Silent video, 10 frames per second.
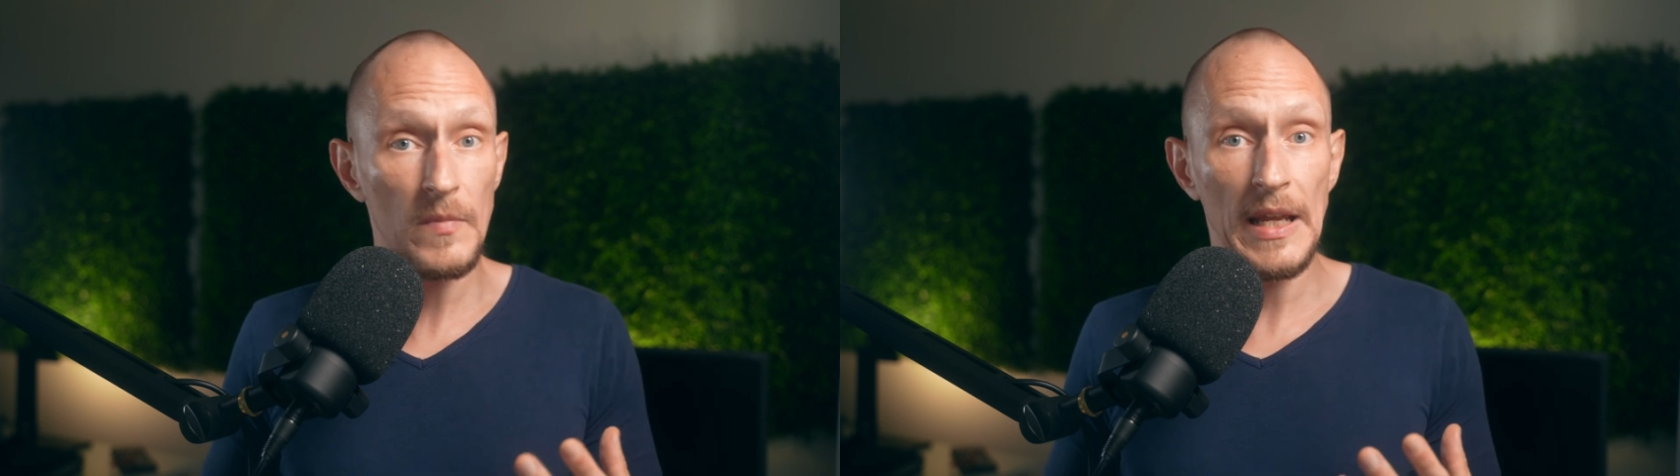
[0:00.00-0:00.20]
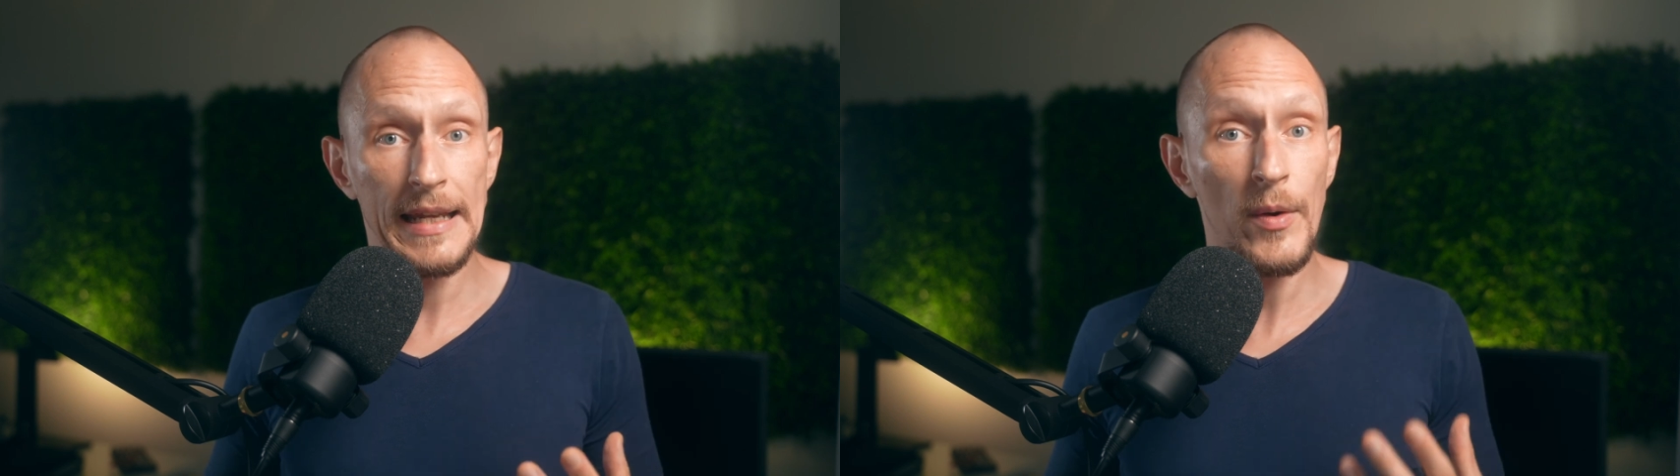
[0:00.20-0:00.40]

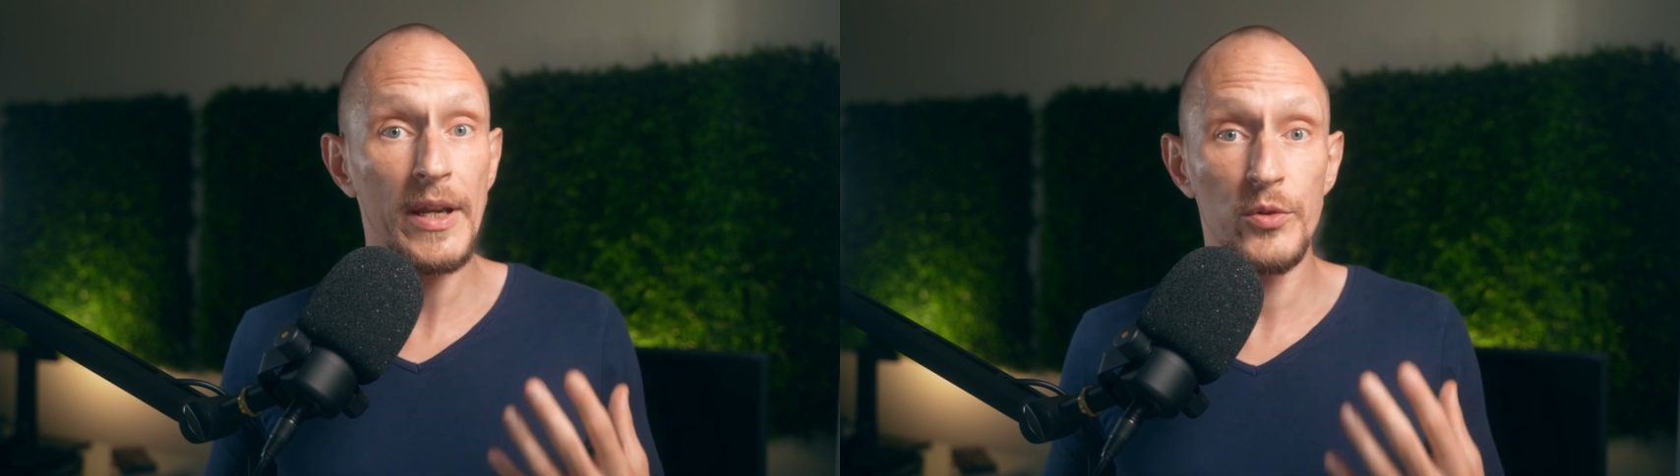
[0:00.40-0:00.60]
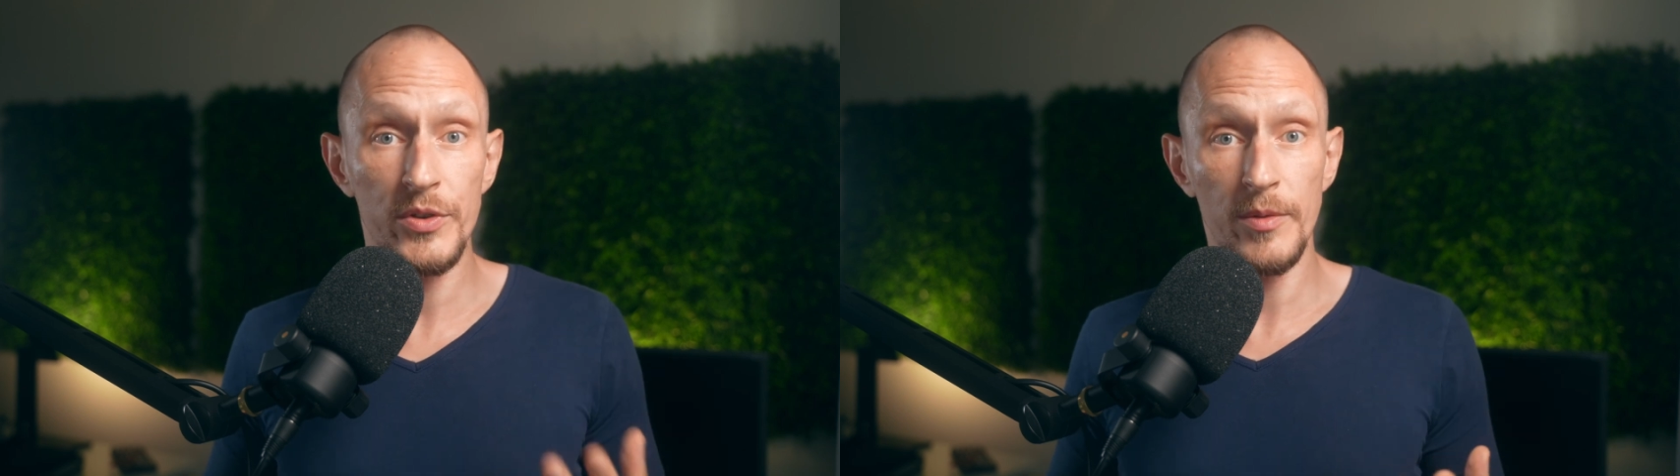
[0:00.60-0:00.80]
And now I
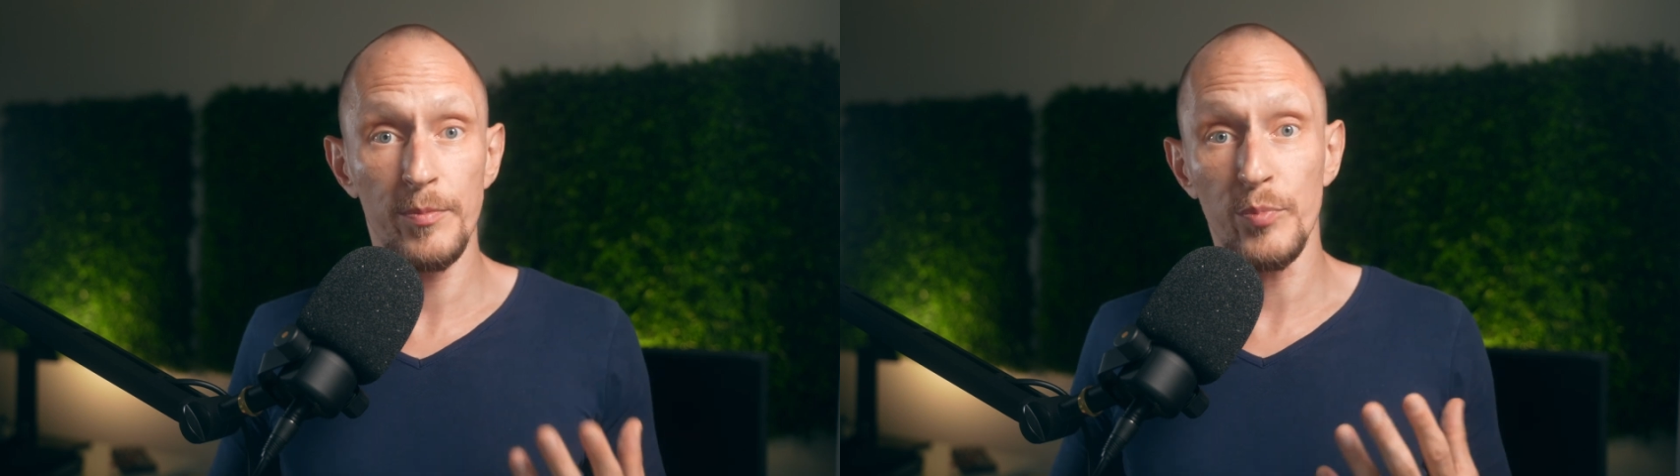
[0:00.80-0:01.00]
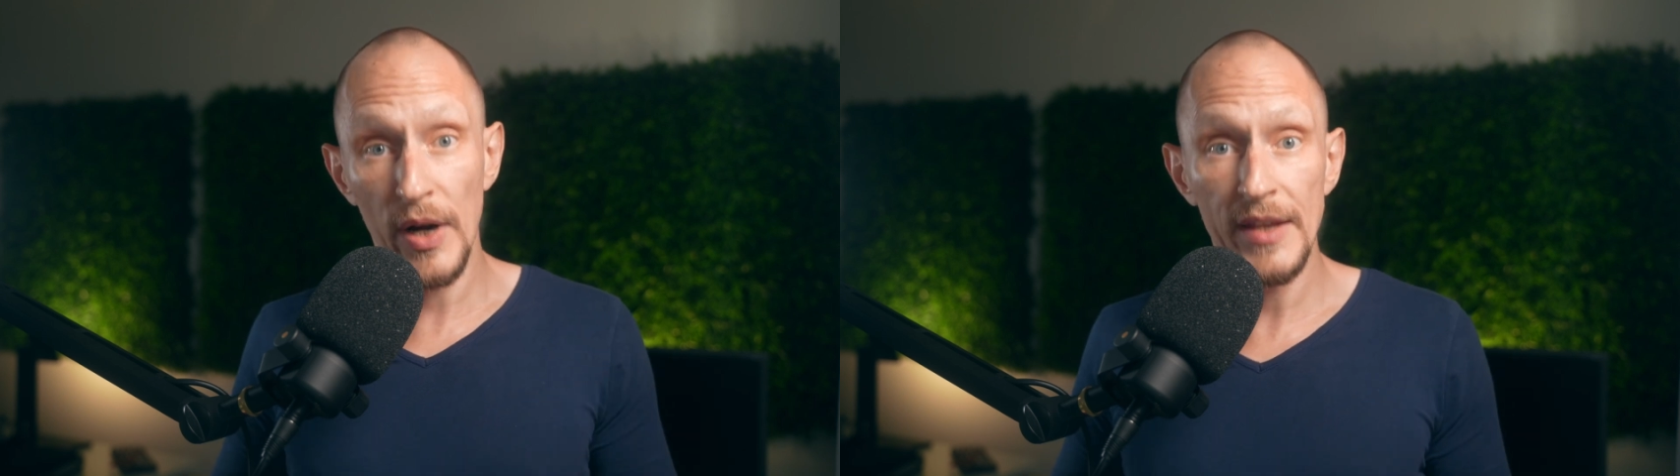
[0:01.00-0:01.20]
can do some
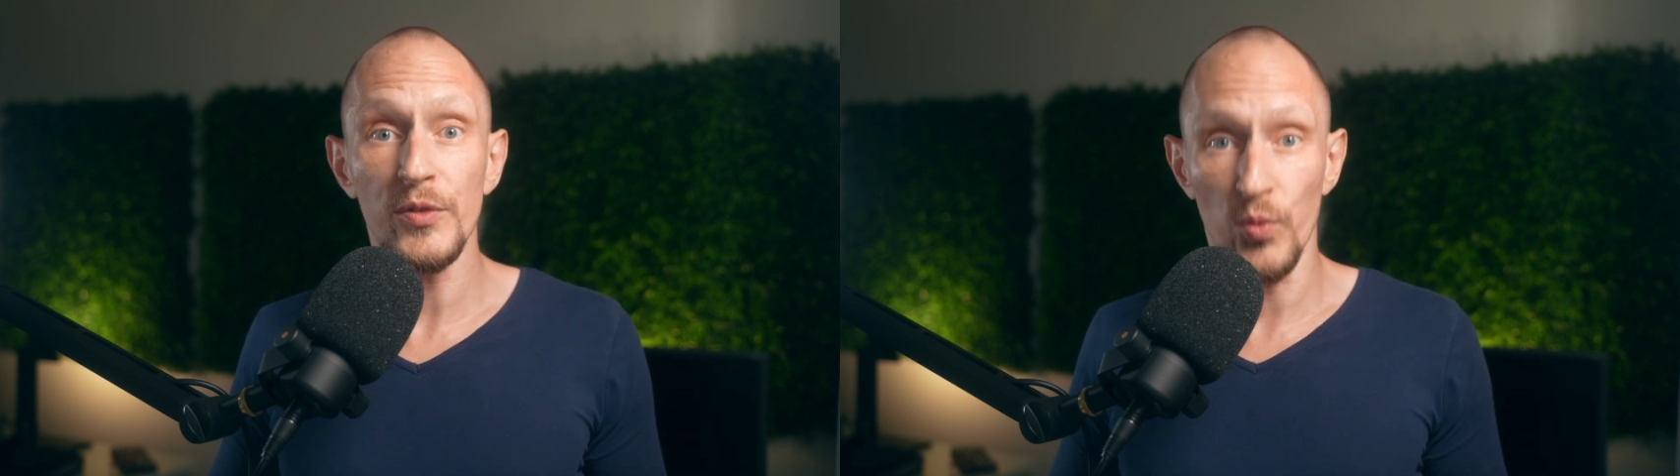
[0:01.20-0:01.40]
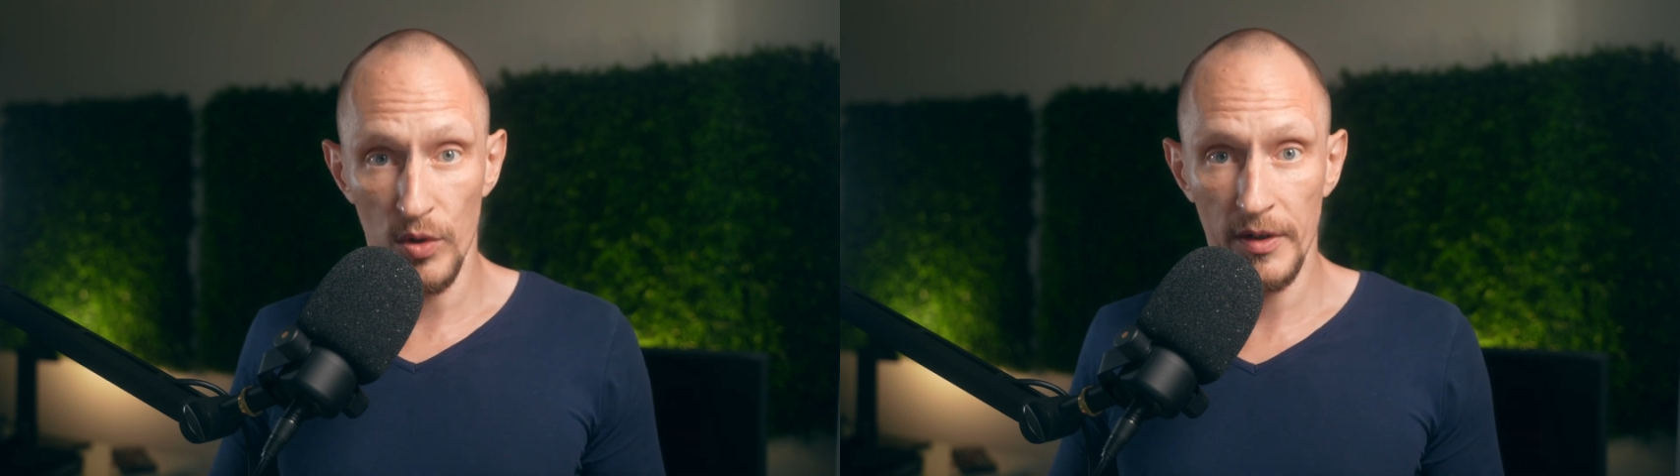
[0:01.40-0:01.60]

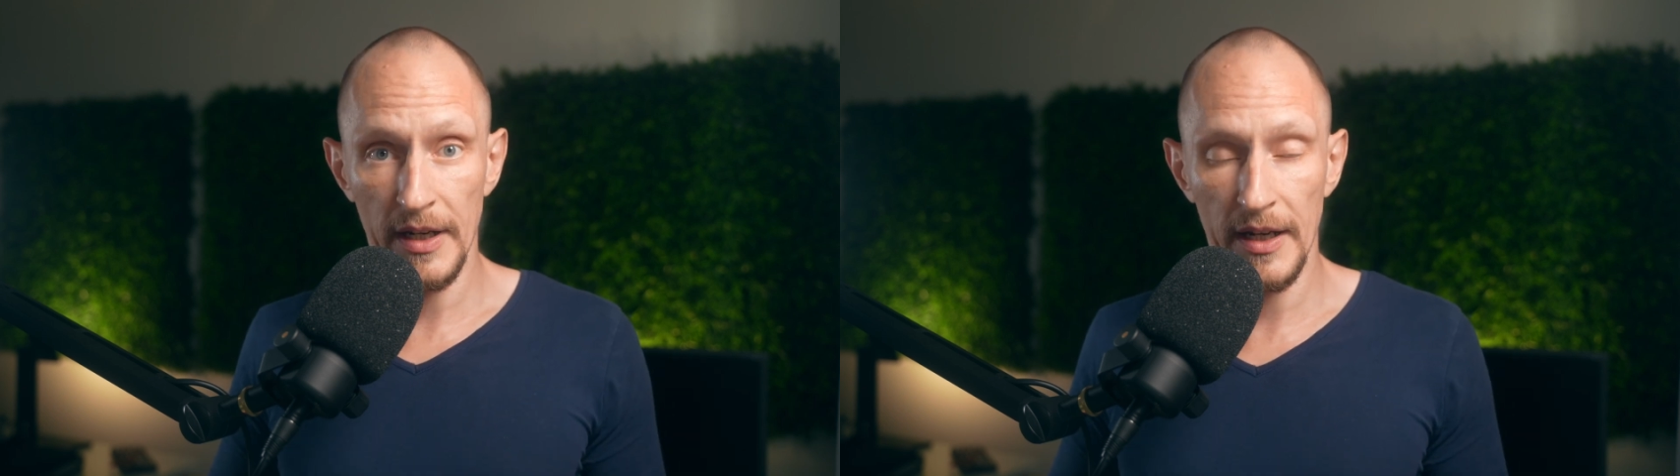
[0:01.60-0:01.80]
breath work.